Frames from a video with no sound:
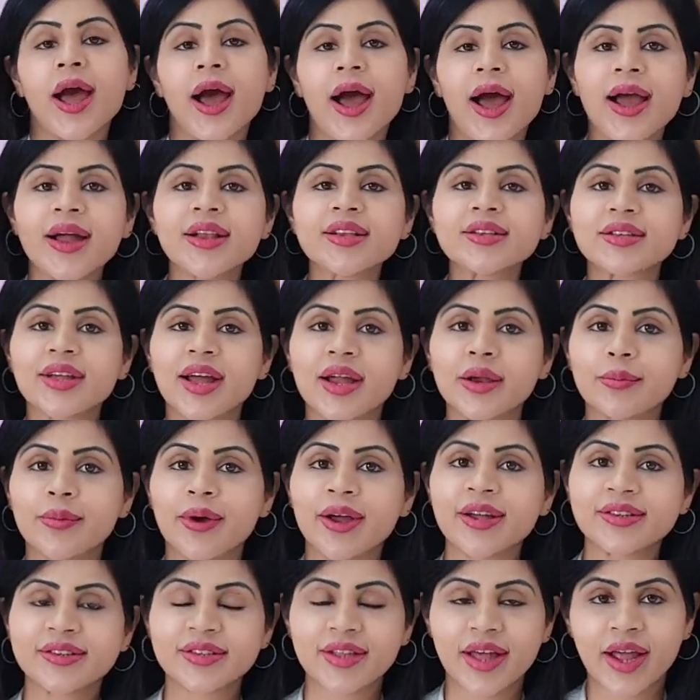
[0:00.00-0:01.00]
And side
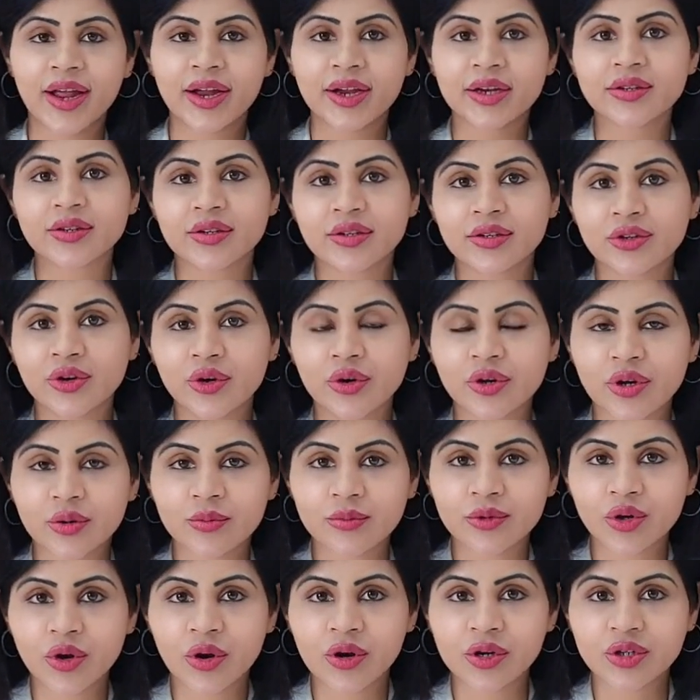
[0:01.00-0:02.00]
by side, your
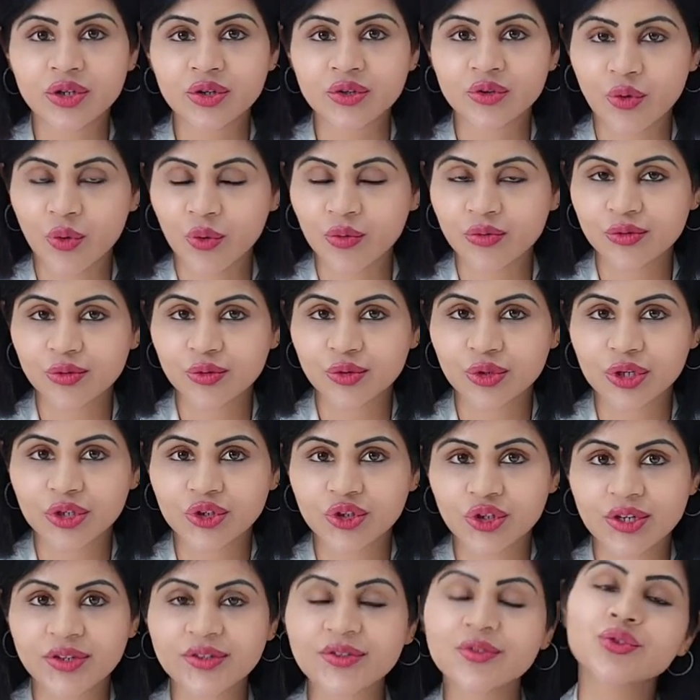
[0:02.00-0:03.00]
dermatologist also
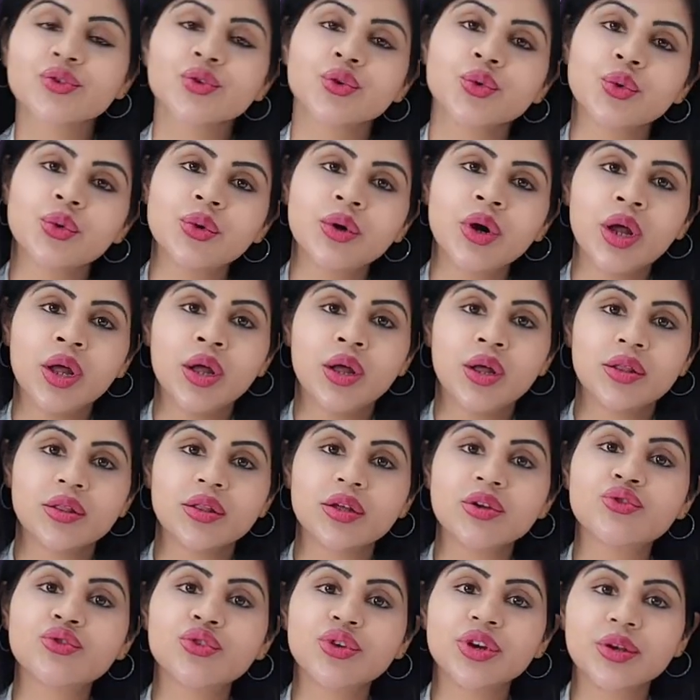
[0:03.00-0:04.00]
suggests you
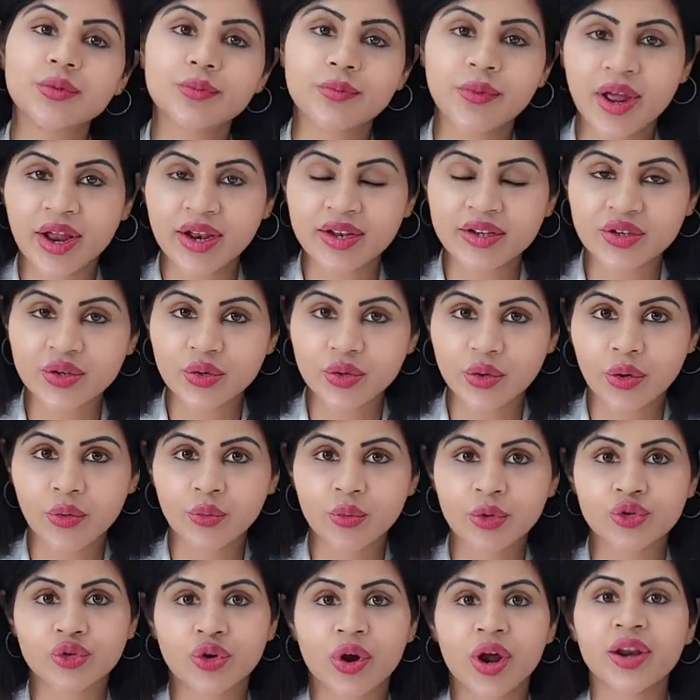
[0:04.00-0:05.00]
the treatments
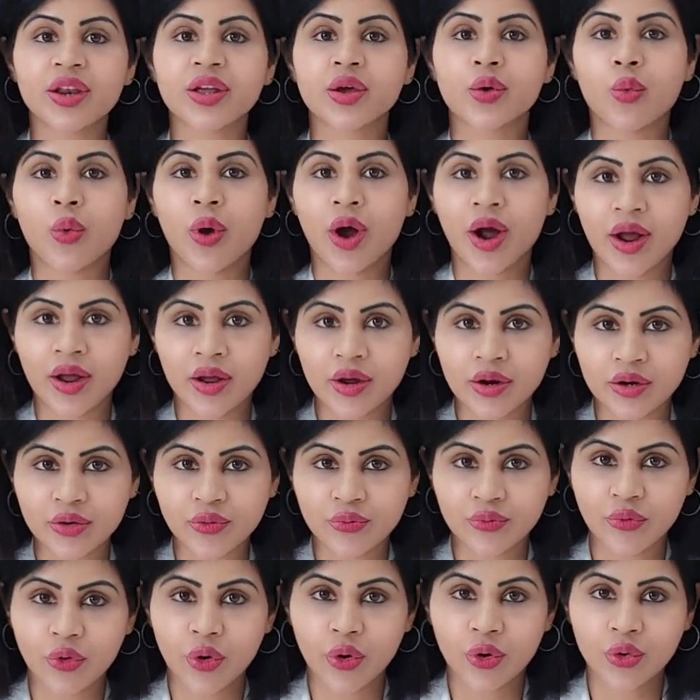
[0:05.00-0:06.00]
which are required
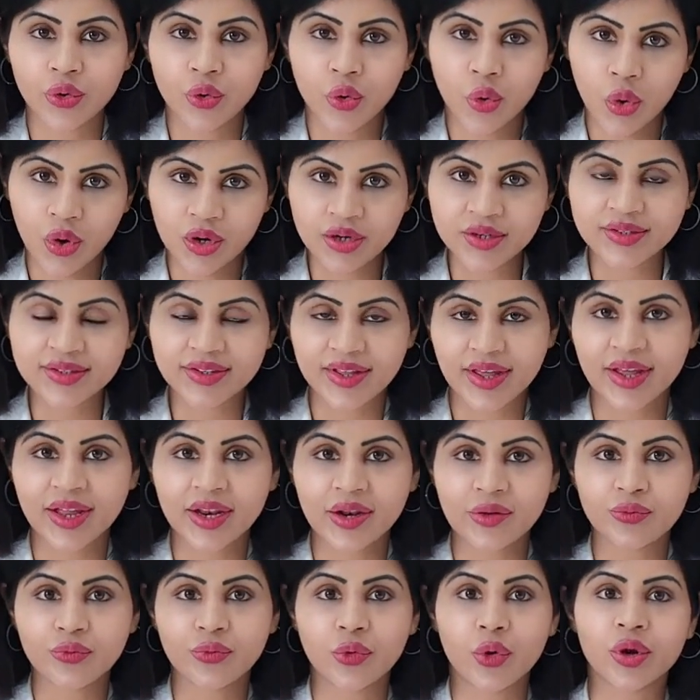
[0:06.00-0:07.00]
for your
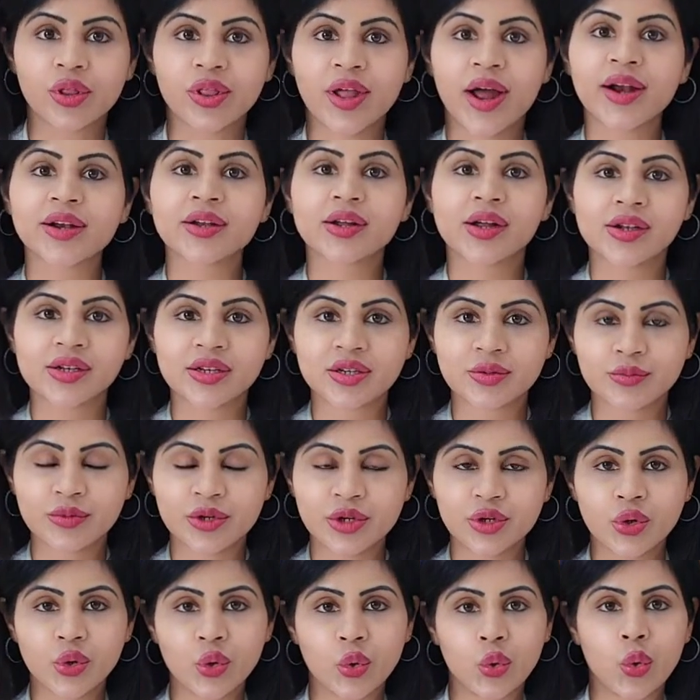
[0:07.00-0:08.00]
skin for that
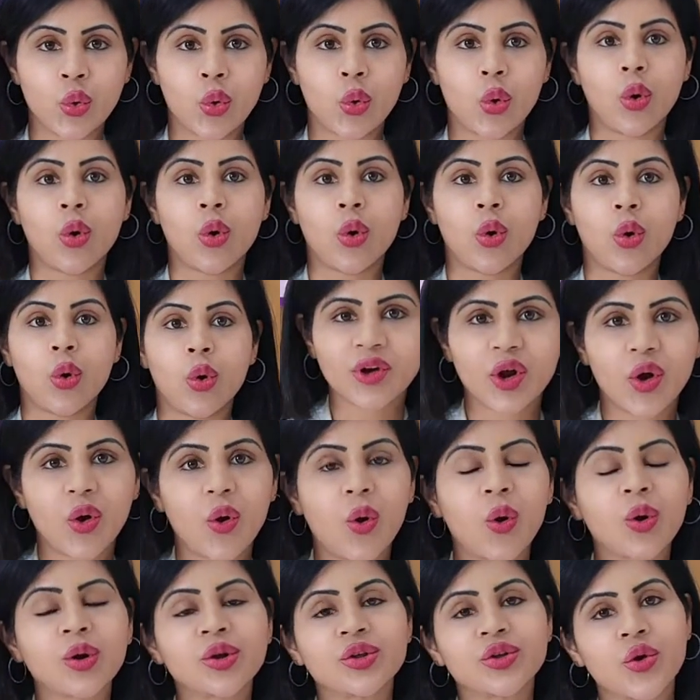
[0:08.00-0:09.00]
ultimate glow
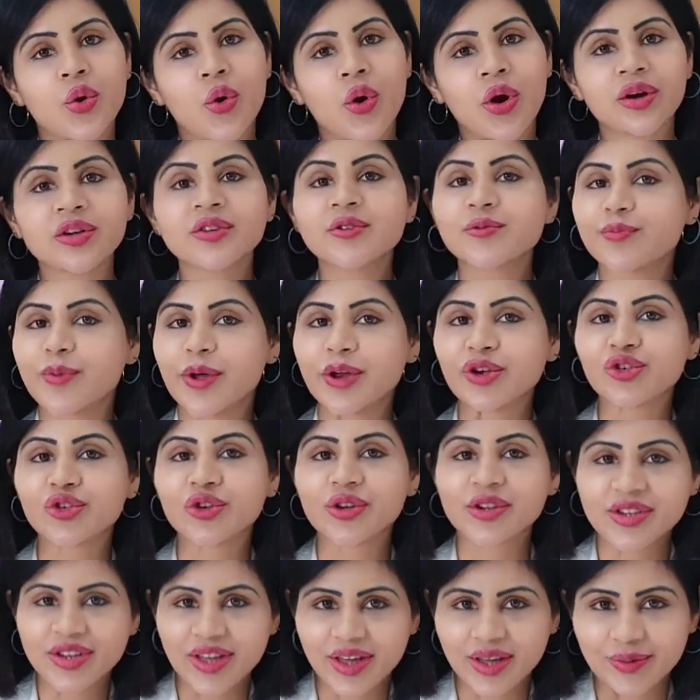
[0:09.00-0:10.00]
on your
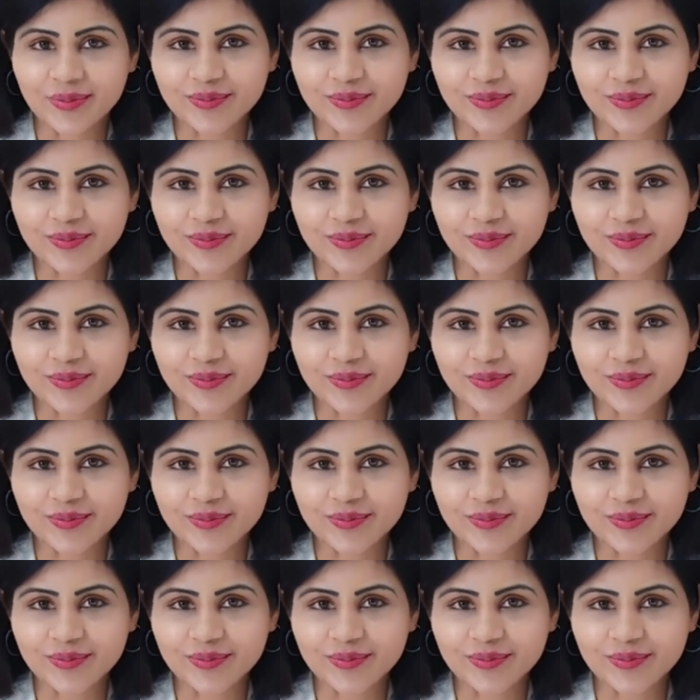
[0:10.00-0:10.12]
special day.